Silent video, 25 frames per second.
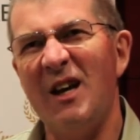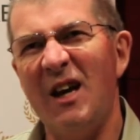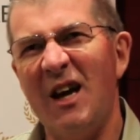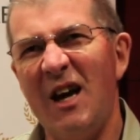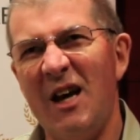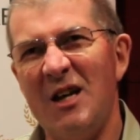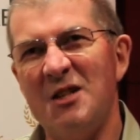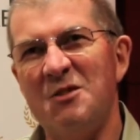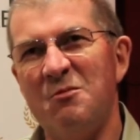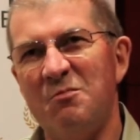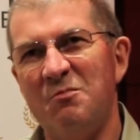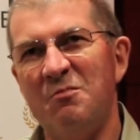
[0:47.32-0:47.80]

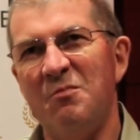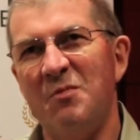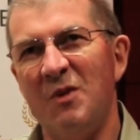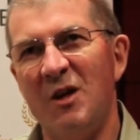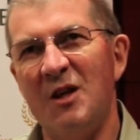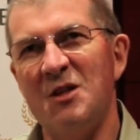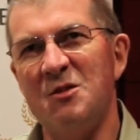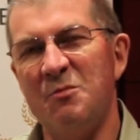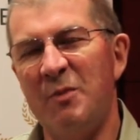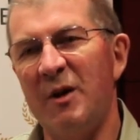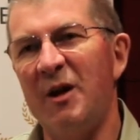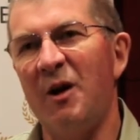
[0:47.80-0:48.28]
has
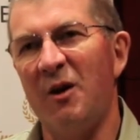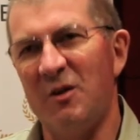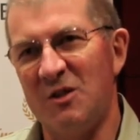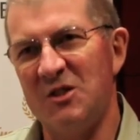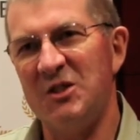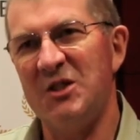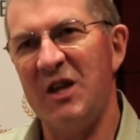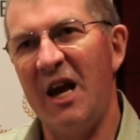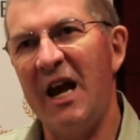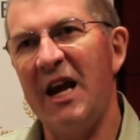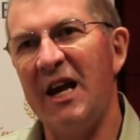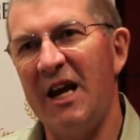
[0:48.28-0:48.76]
has been a
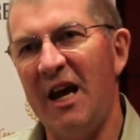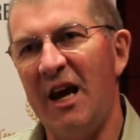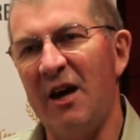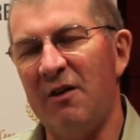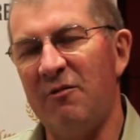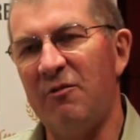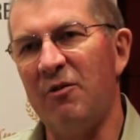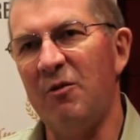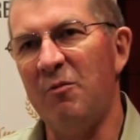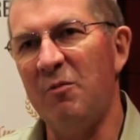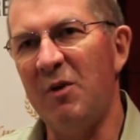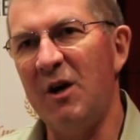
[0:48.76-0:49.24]
standout
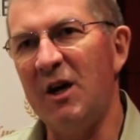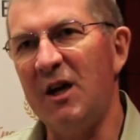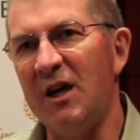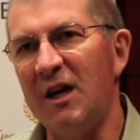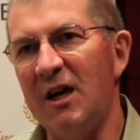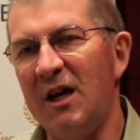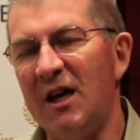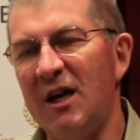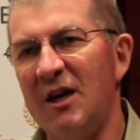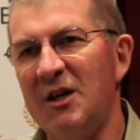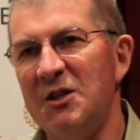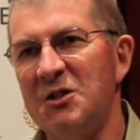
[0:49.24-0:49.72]
for me
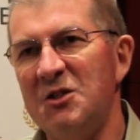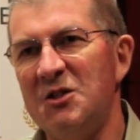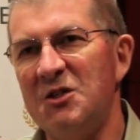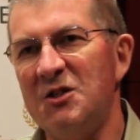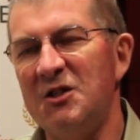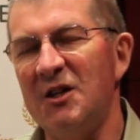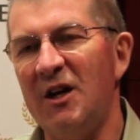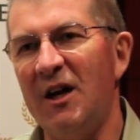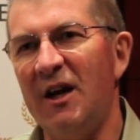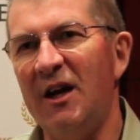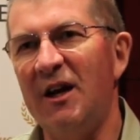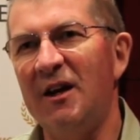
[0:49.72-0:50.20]

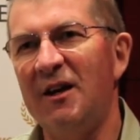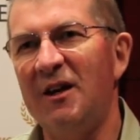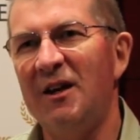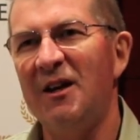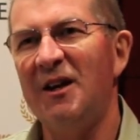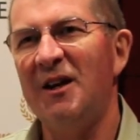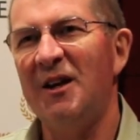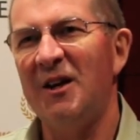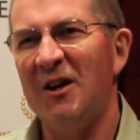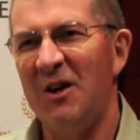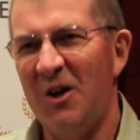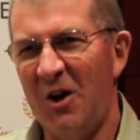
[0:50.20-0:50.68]
is uh,
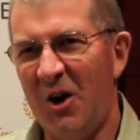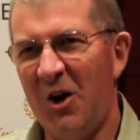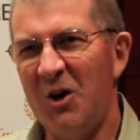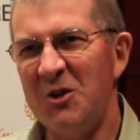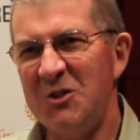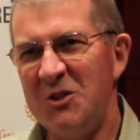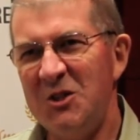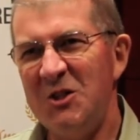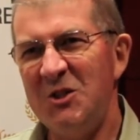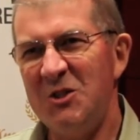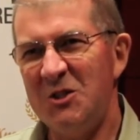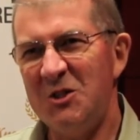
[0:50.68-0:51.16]

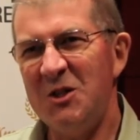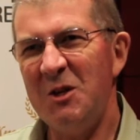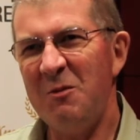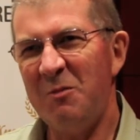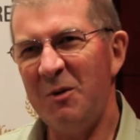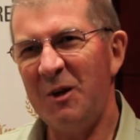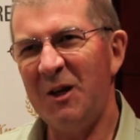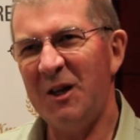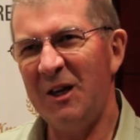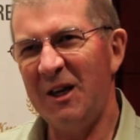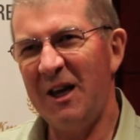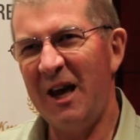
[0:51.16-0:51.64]
Aussies
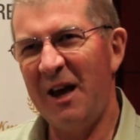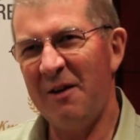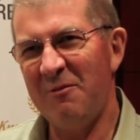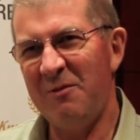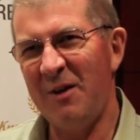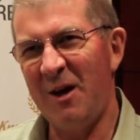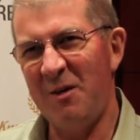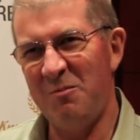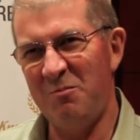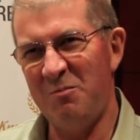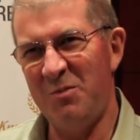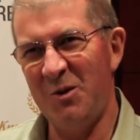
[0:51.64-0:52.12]
typically have
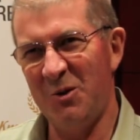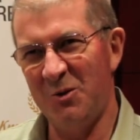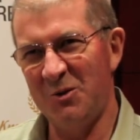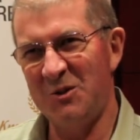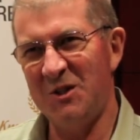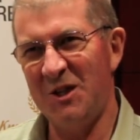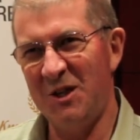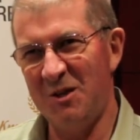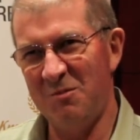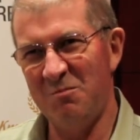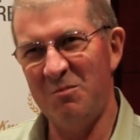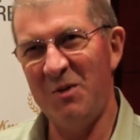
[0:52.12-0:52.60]
that
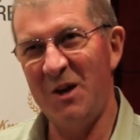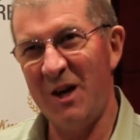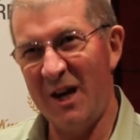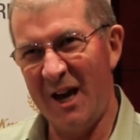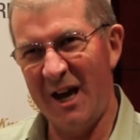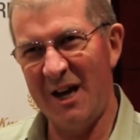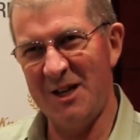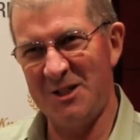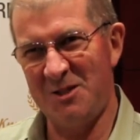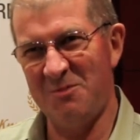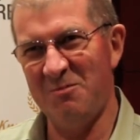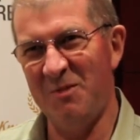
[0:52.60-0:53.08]
built-in
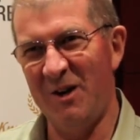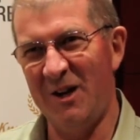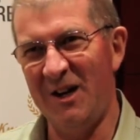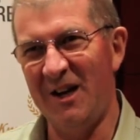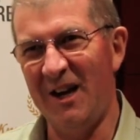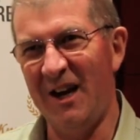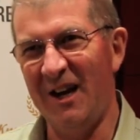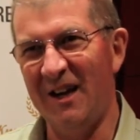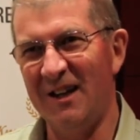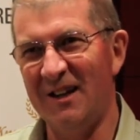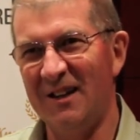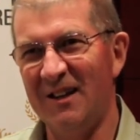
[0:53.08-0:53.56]
BS
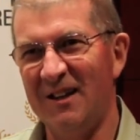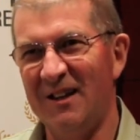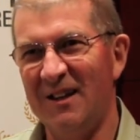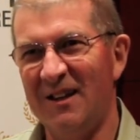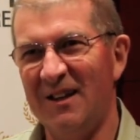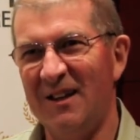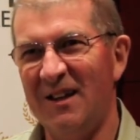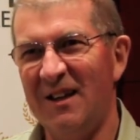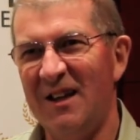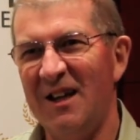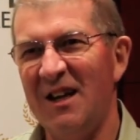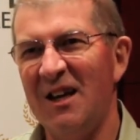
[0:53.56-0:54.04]
meter.
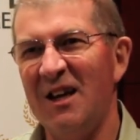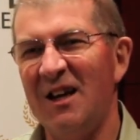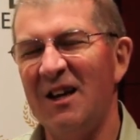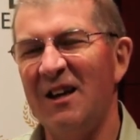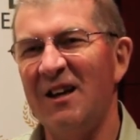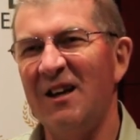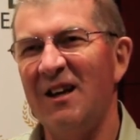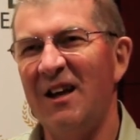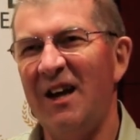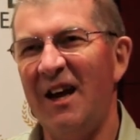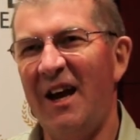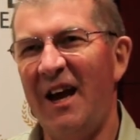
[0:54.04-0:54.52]

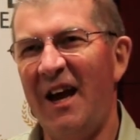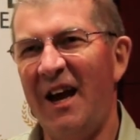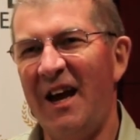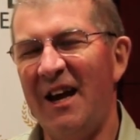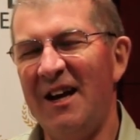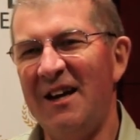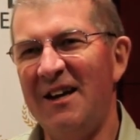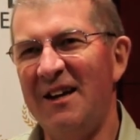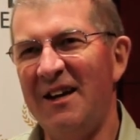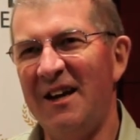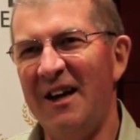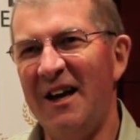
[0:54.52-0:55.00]

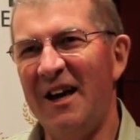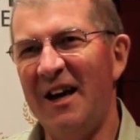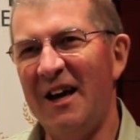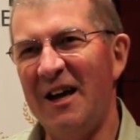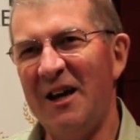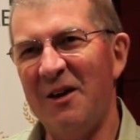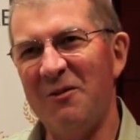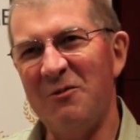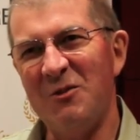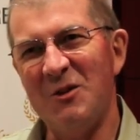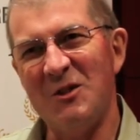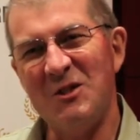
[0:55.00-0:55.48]
And uh,
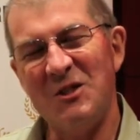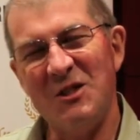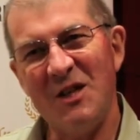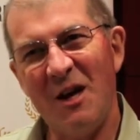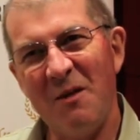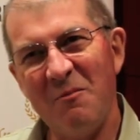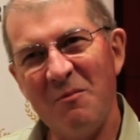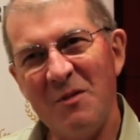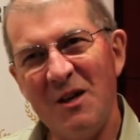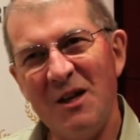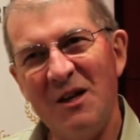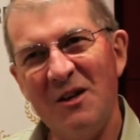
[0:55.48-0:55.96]
if there's
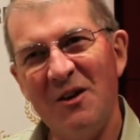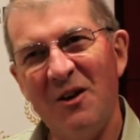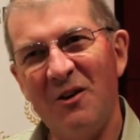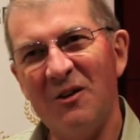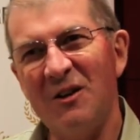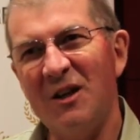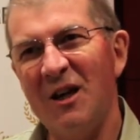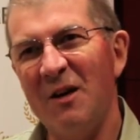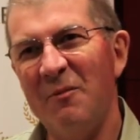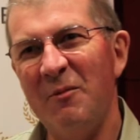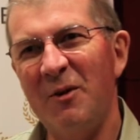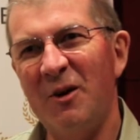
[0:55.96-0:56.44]
something
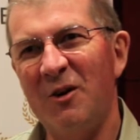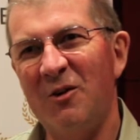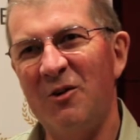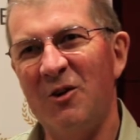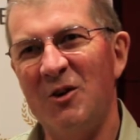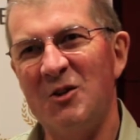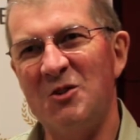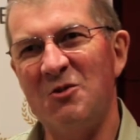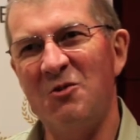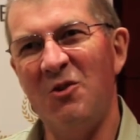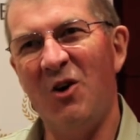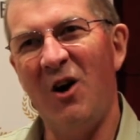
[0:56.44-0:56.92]
not coming
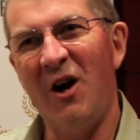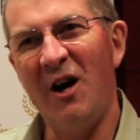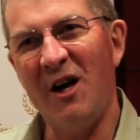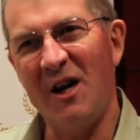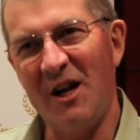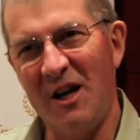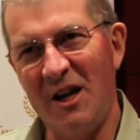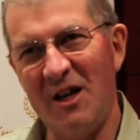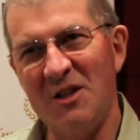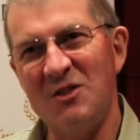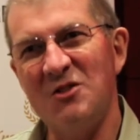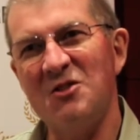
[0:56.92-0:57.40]
across right,
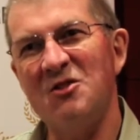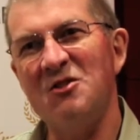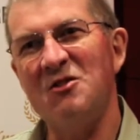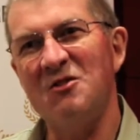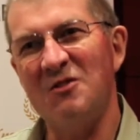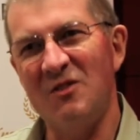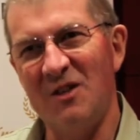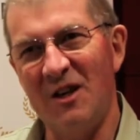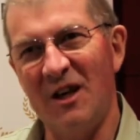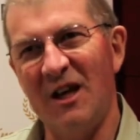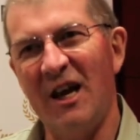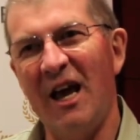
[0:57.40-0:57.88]
it's
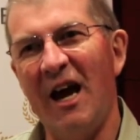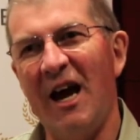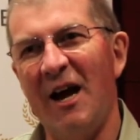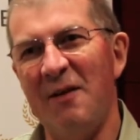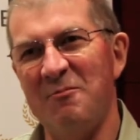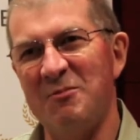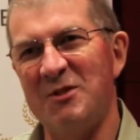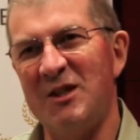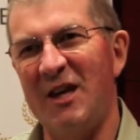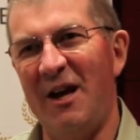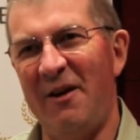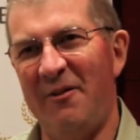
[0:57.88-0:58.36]
the
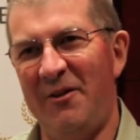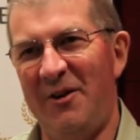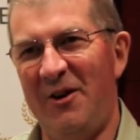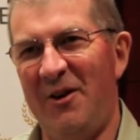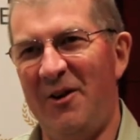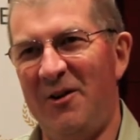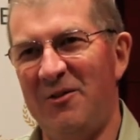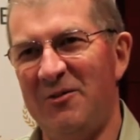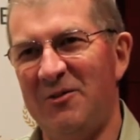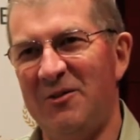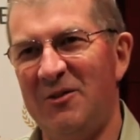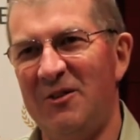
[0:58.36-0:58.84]
alarm's going
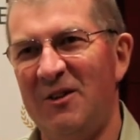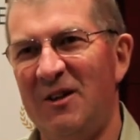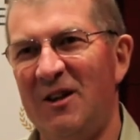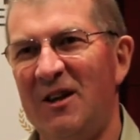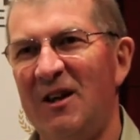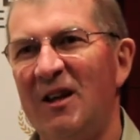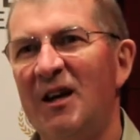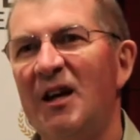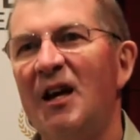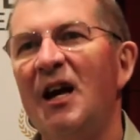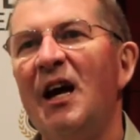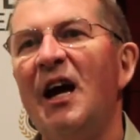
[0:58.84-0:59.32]
off.
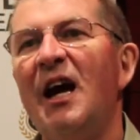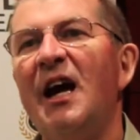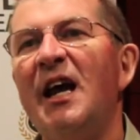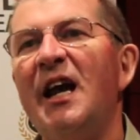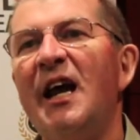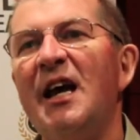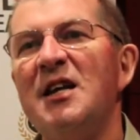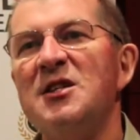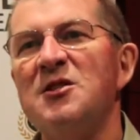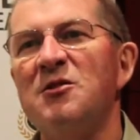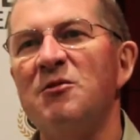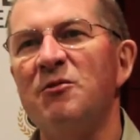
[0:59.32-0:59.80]
It
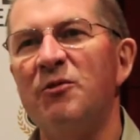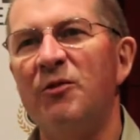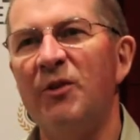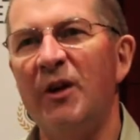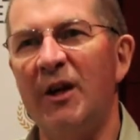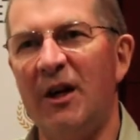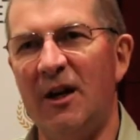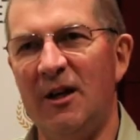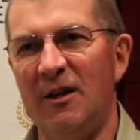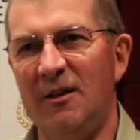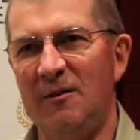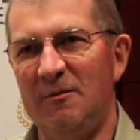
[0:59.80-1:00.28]
hasn't
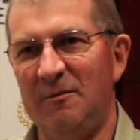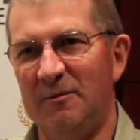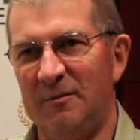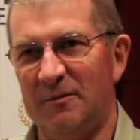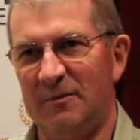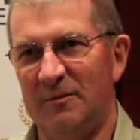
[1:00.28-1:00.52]
flickered